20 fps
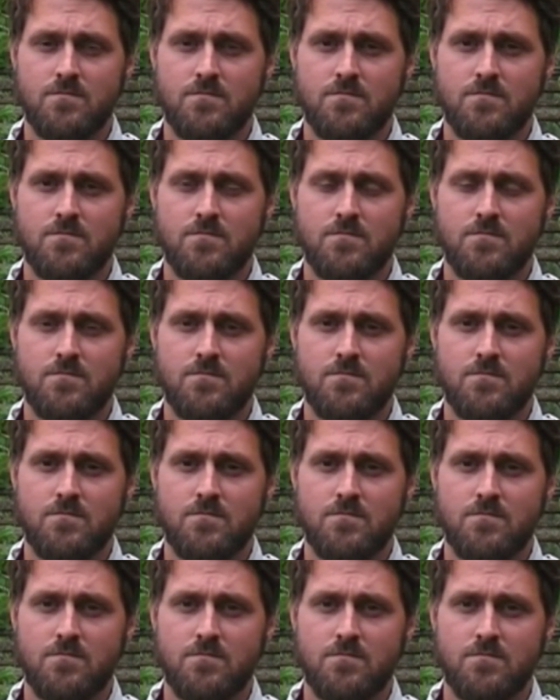
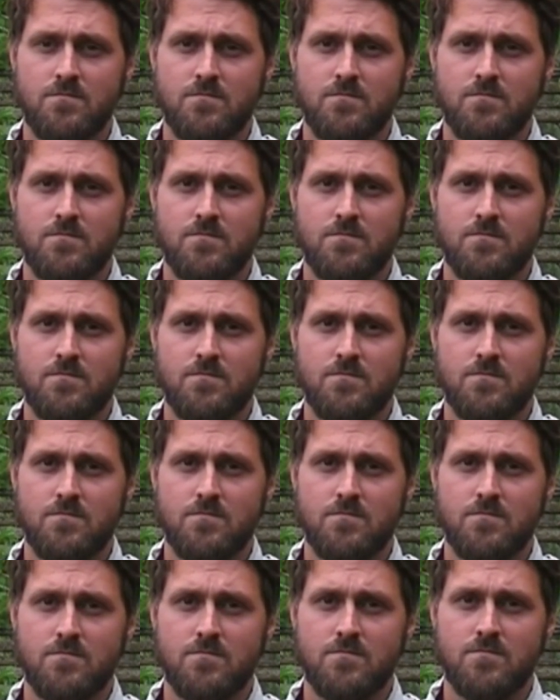
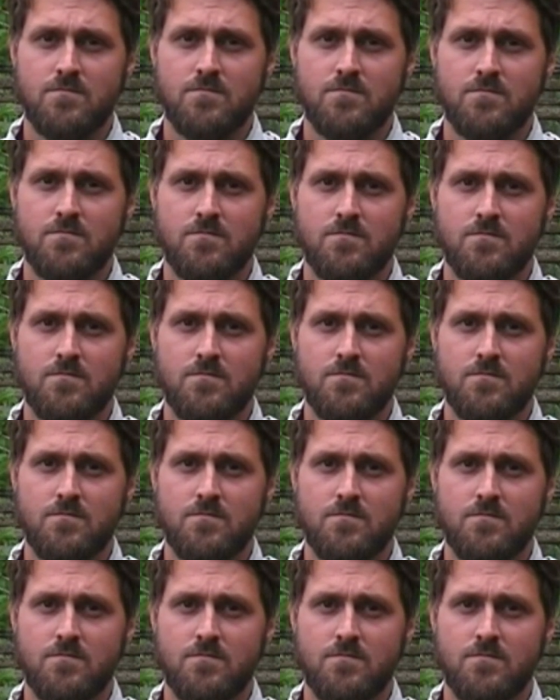
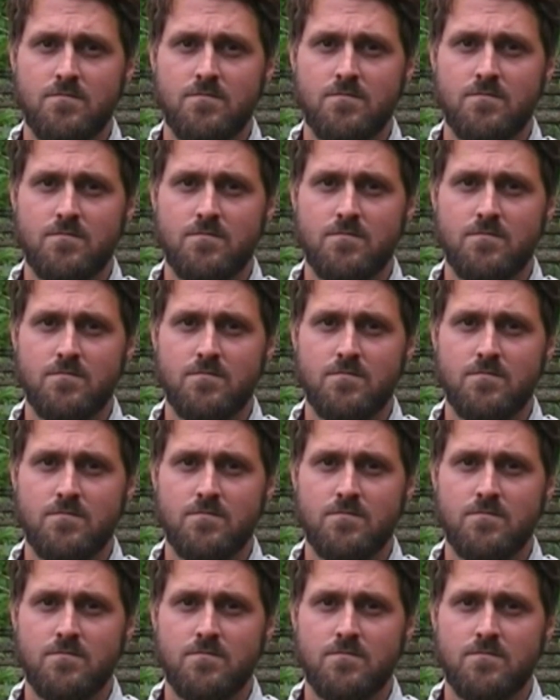
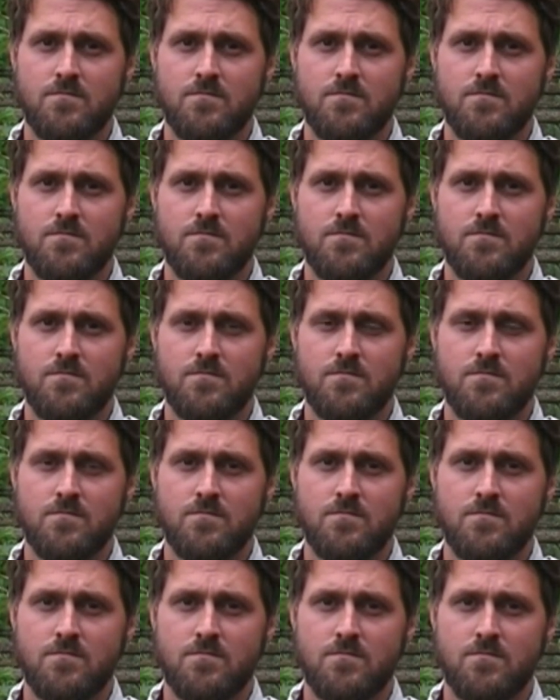
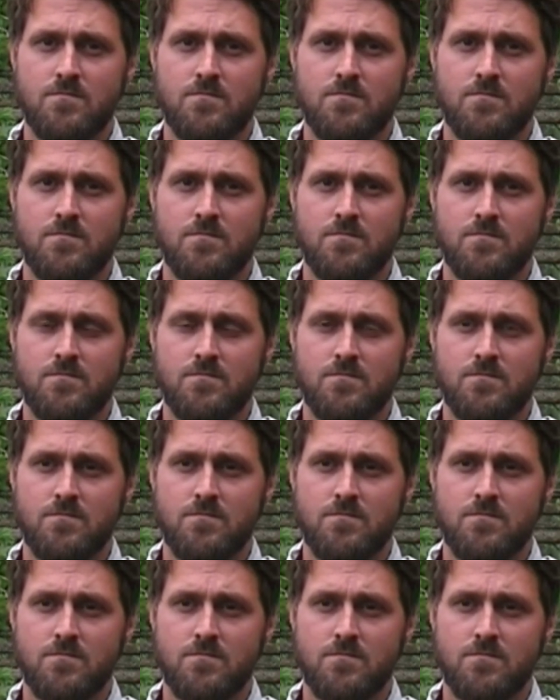[no speech]